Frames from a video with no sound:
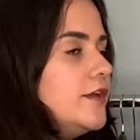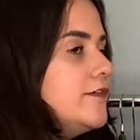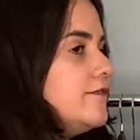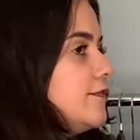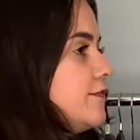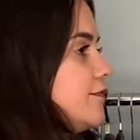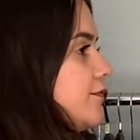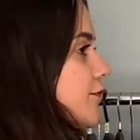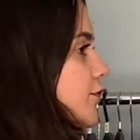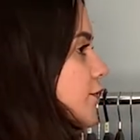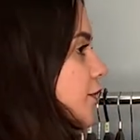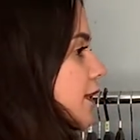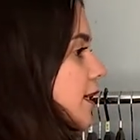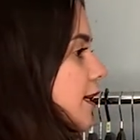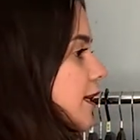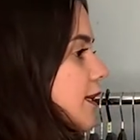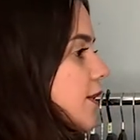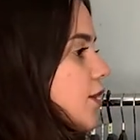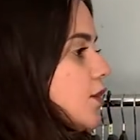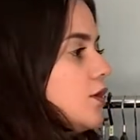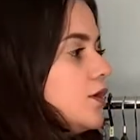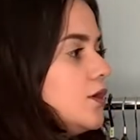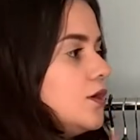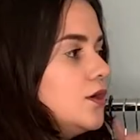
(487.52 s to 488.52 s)
even for
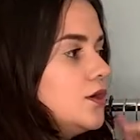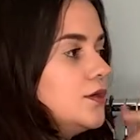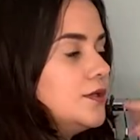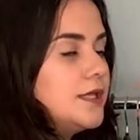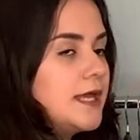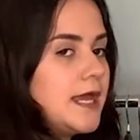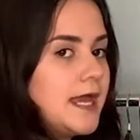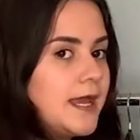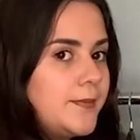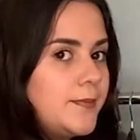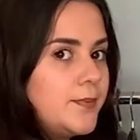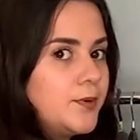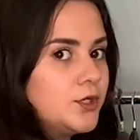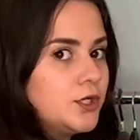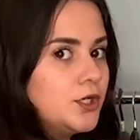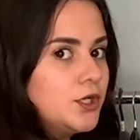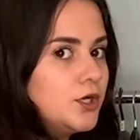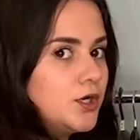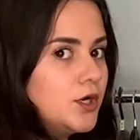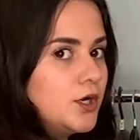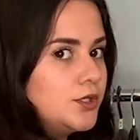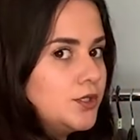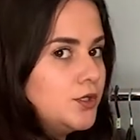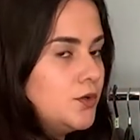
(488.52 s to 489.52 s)
like the airport
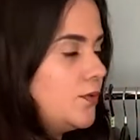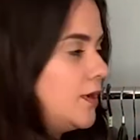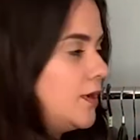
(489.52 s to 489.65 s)
look on the